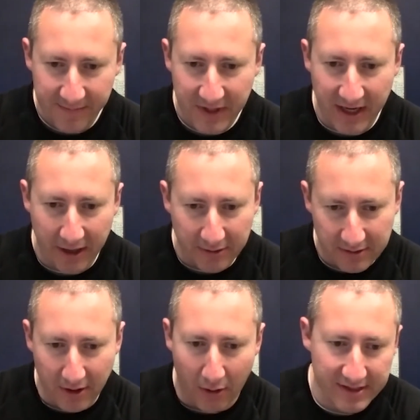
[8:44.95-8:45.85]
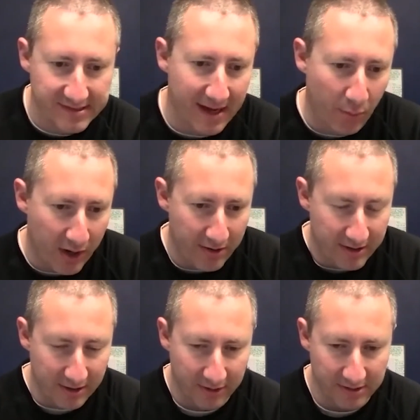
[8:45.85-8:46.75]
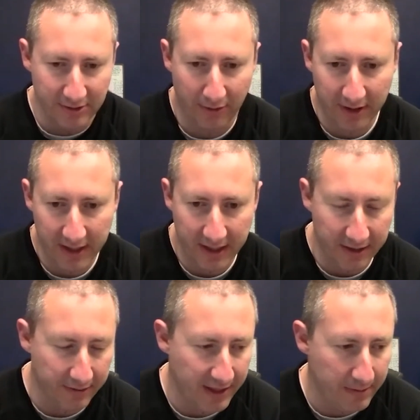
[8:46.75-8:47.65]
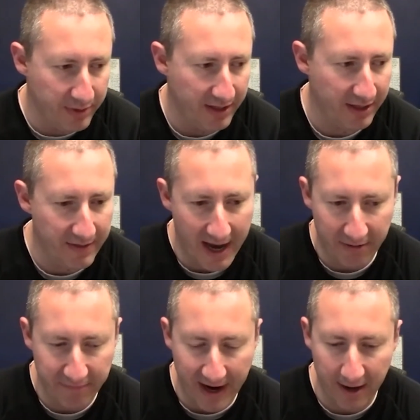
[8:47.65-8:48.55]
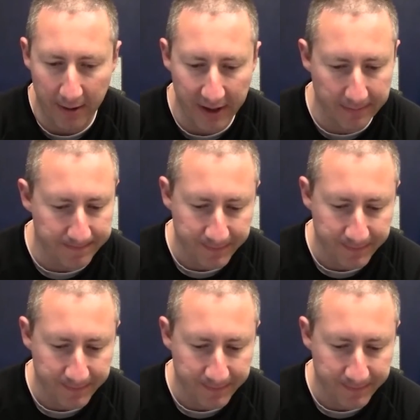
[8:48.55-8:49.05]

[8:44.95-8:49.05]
you know, going somewhere that you enjoy and being in that environment.